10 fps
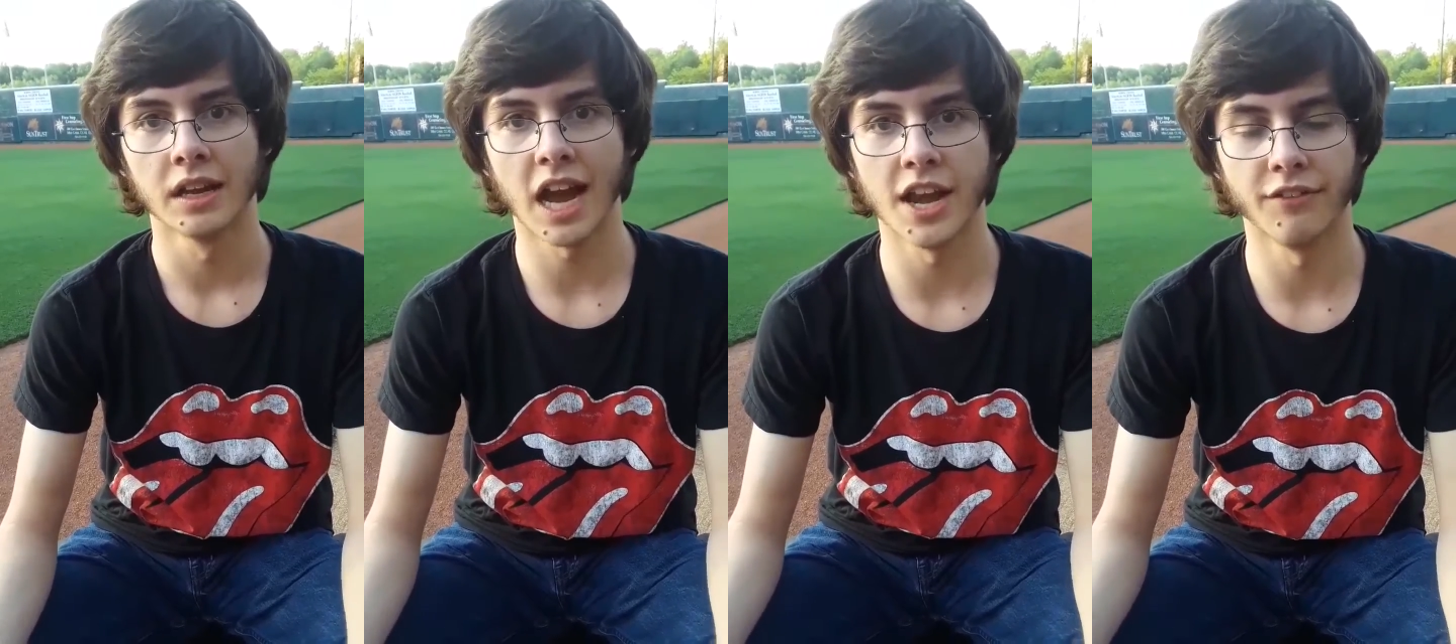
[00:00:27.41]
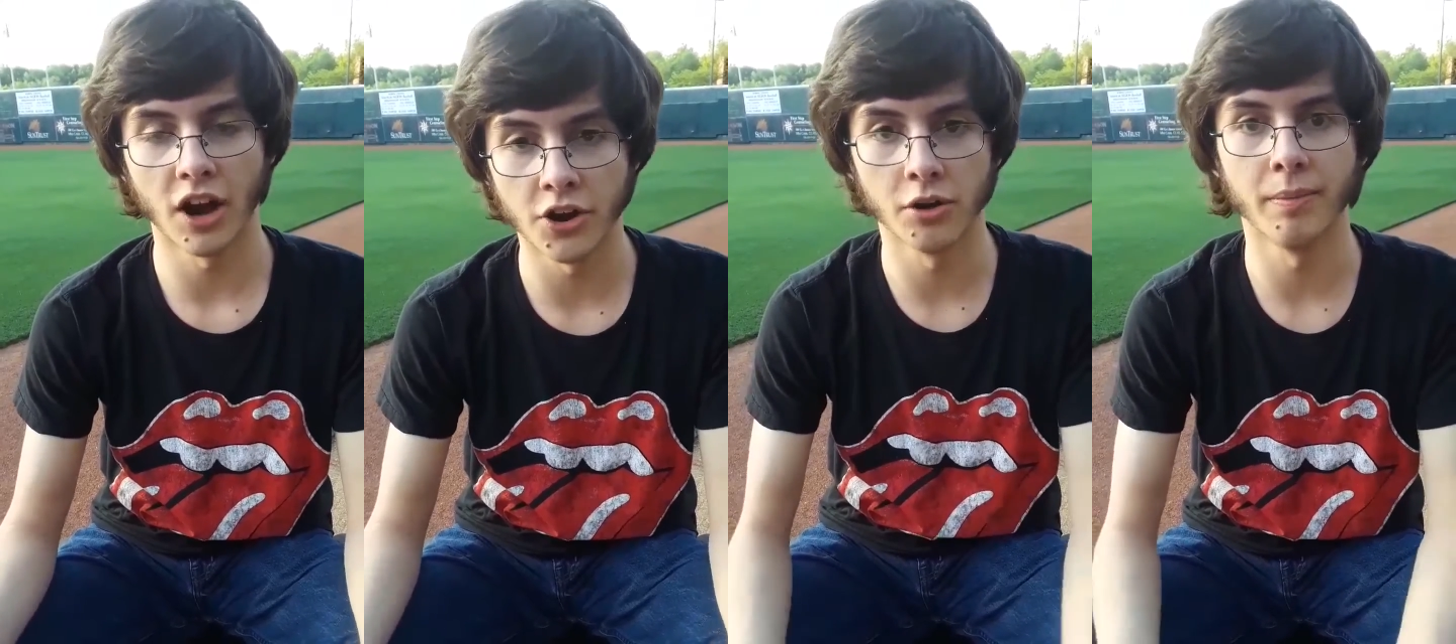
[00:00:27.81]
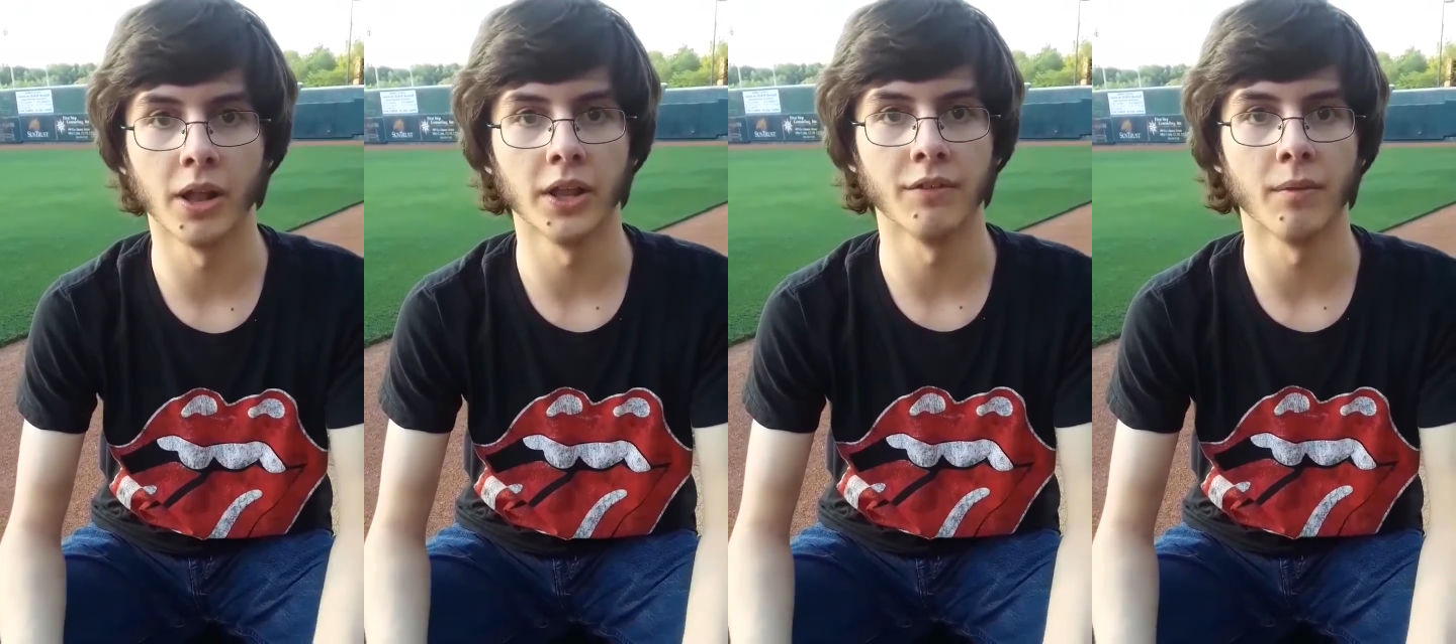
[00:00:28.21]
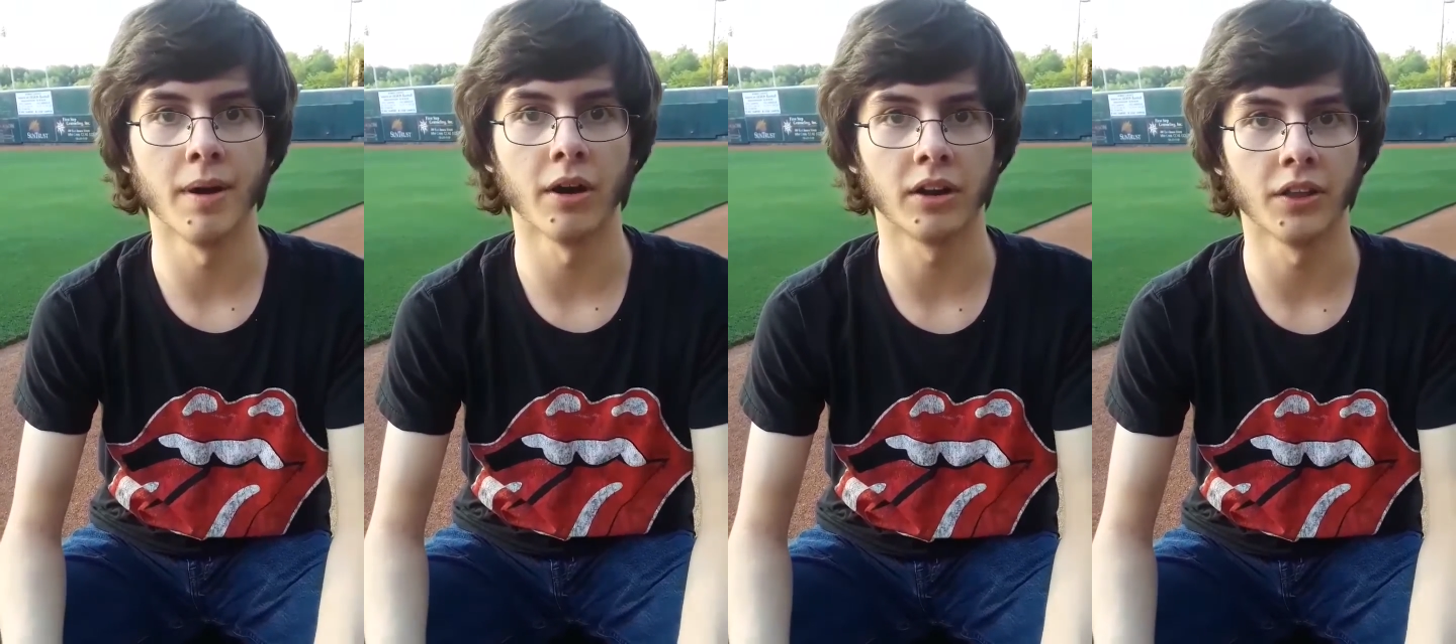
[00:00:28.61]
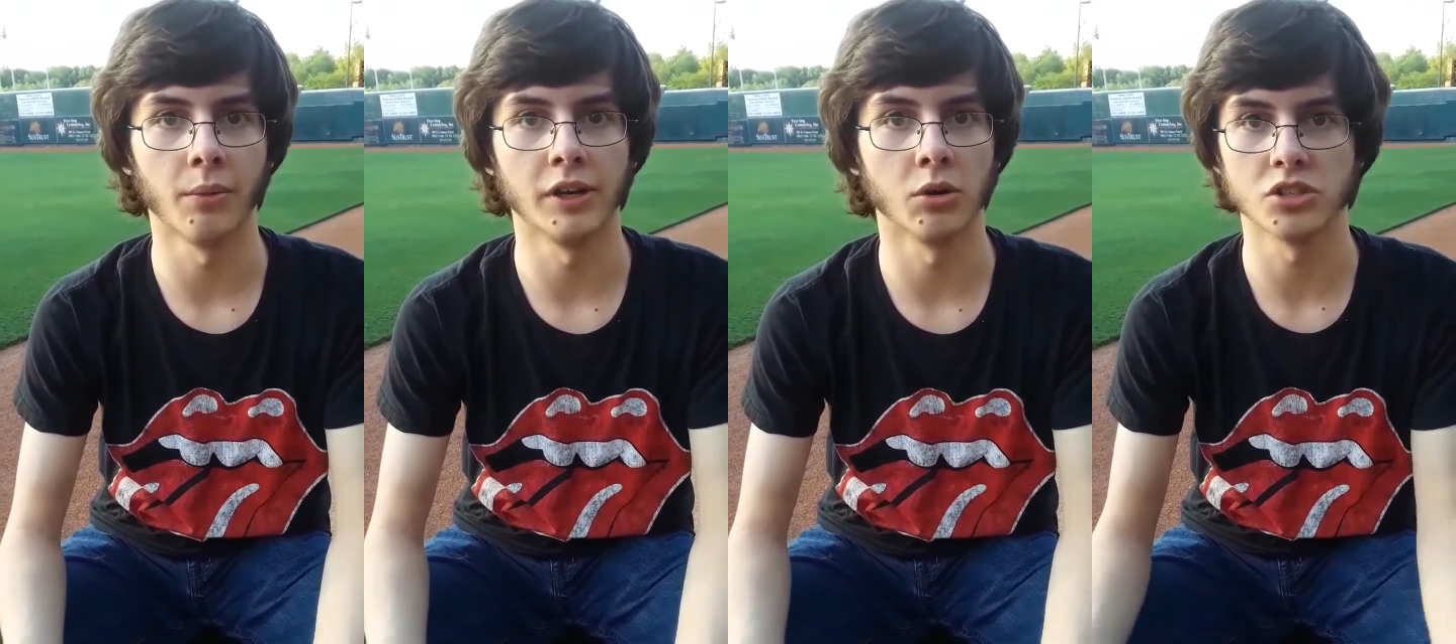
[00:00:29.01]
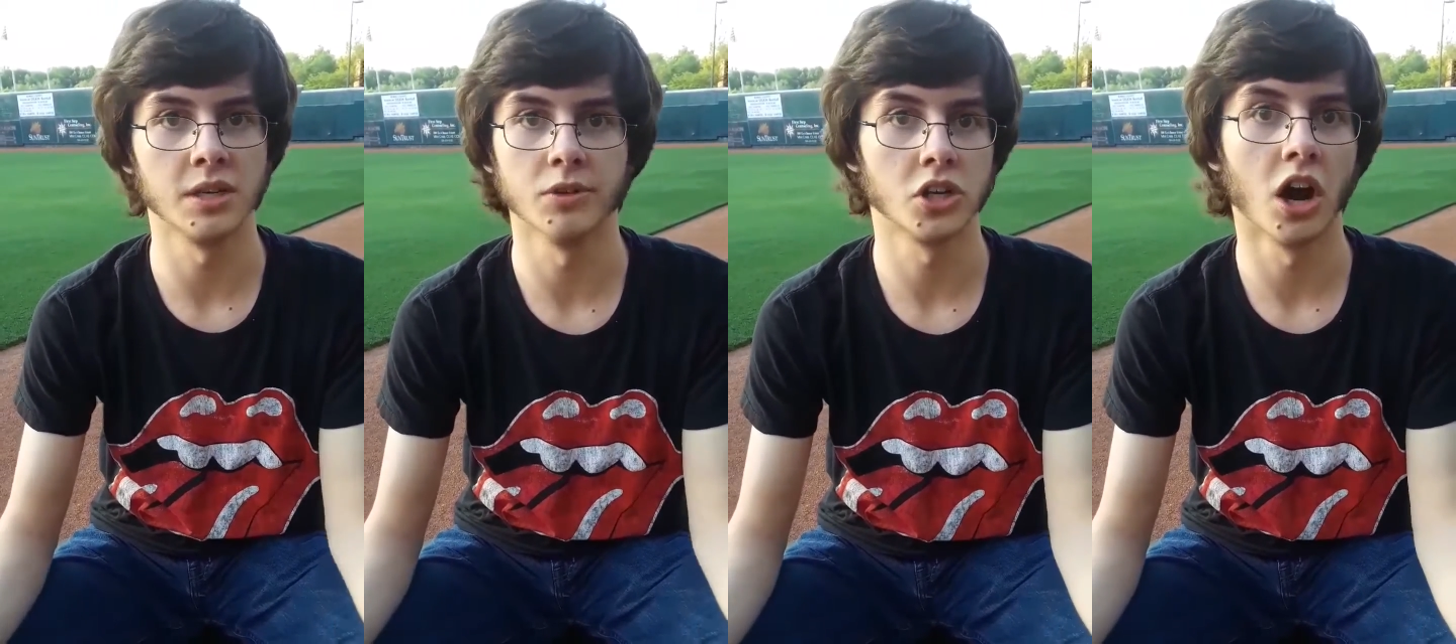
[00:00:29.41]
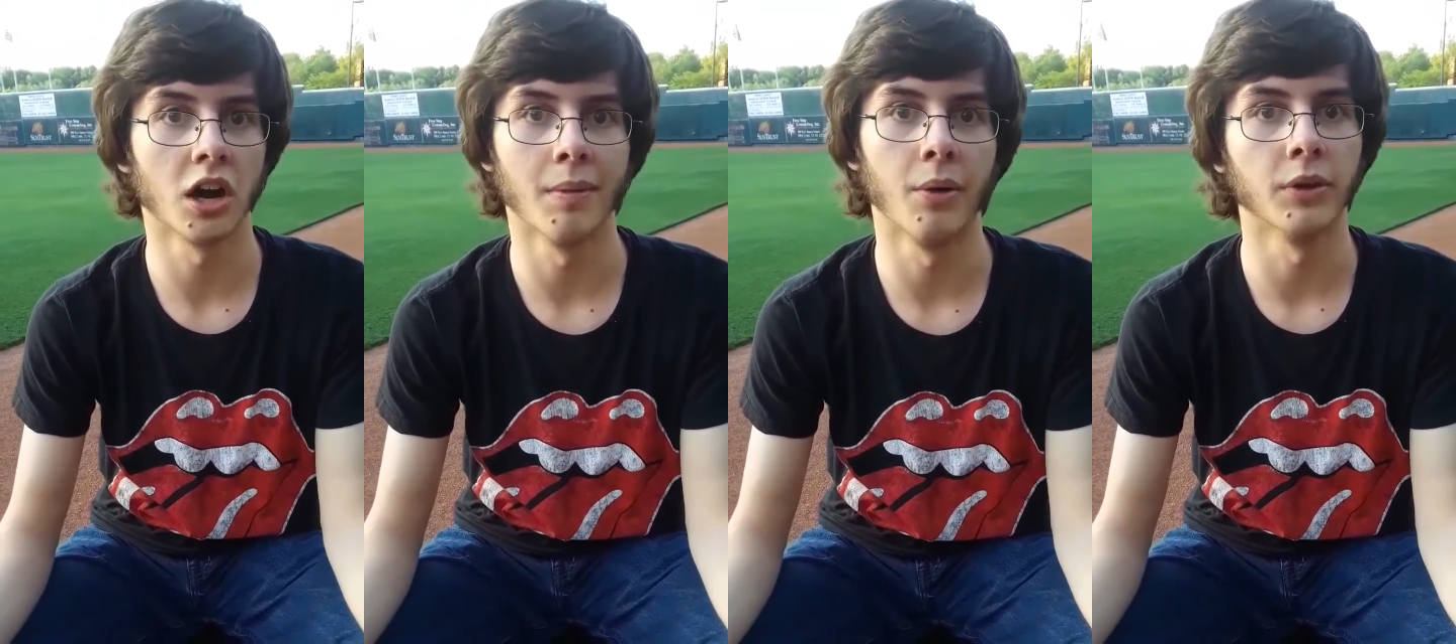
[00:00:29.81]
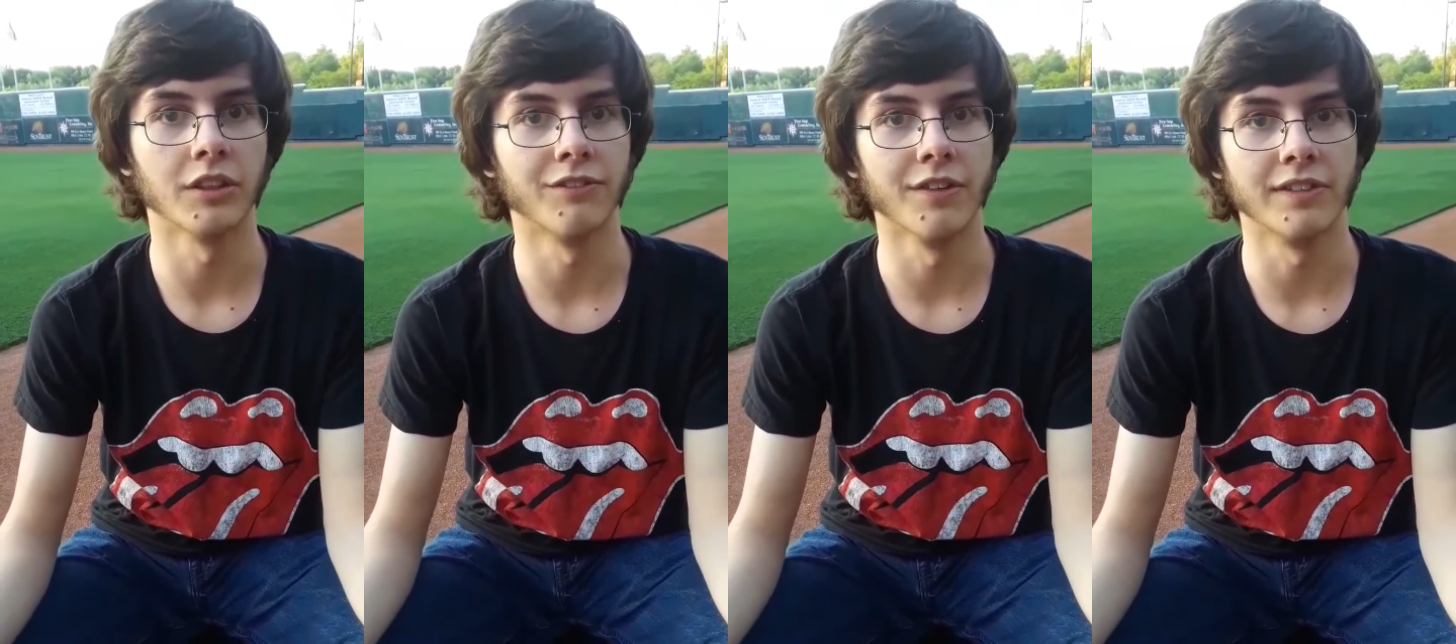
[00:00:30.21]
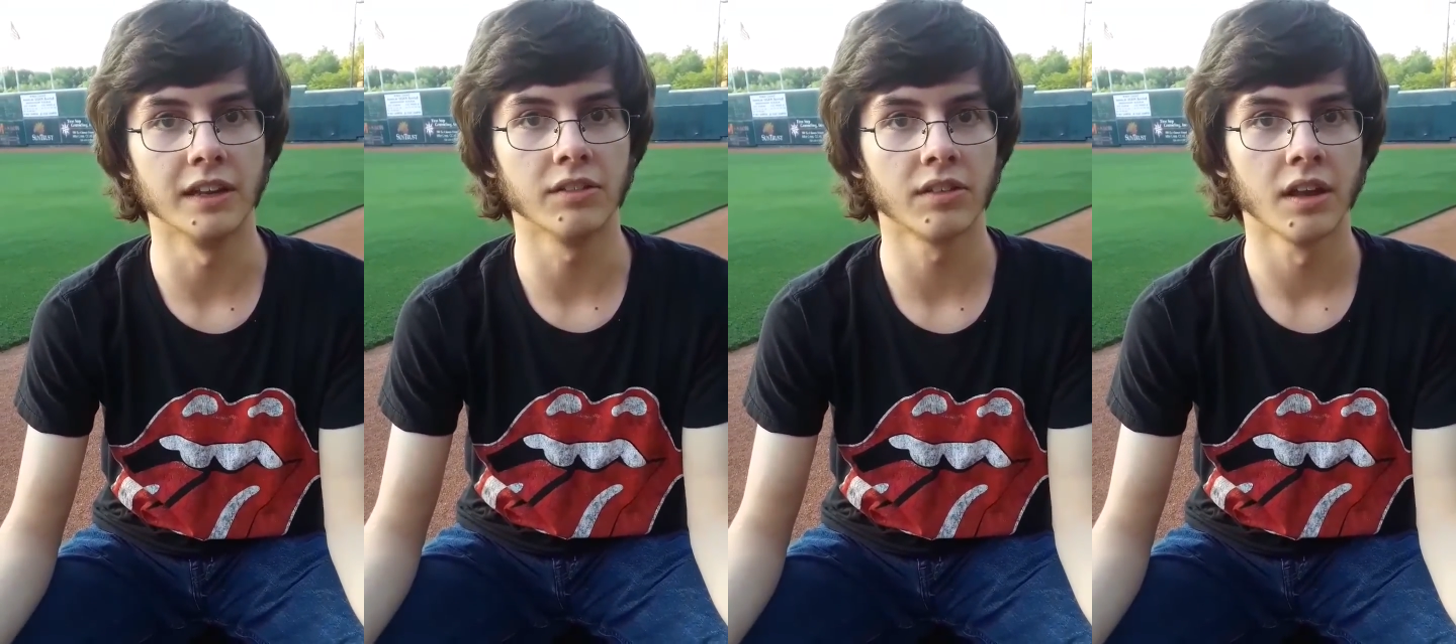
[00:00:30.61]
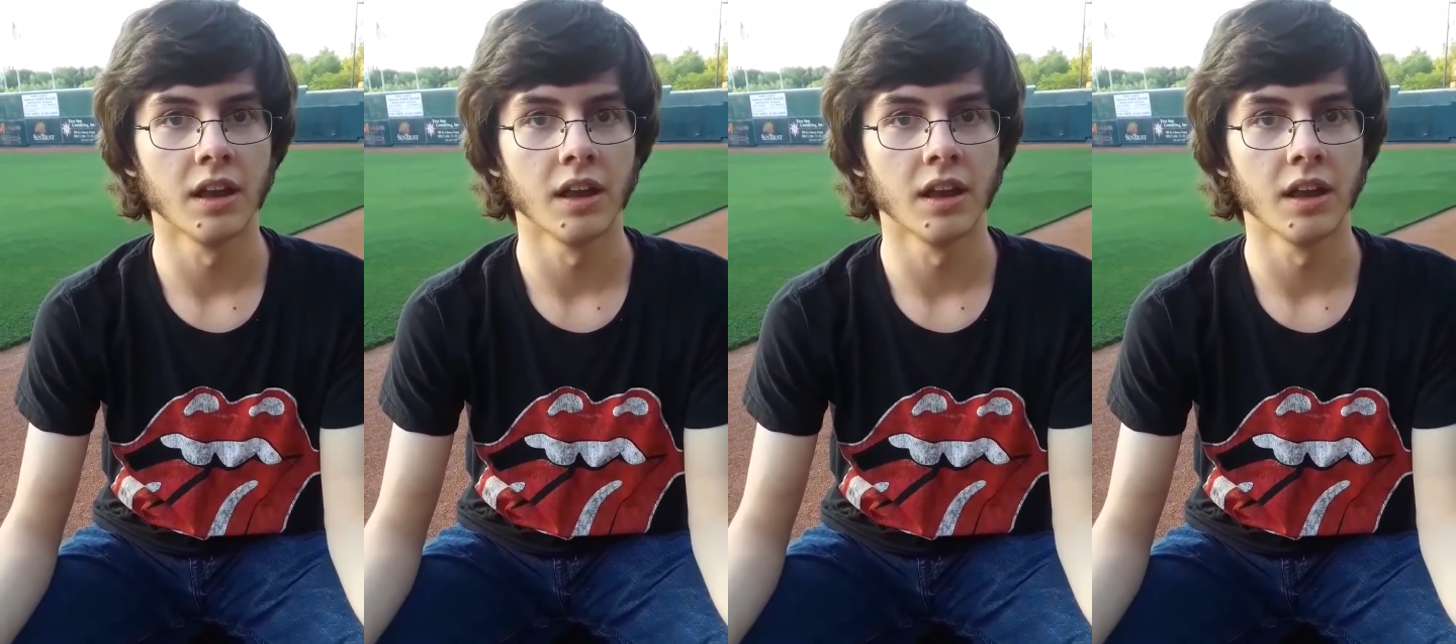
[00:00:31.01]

kind of underbelly of America that we don't seem to talk about with the 50s.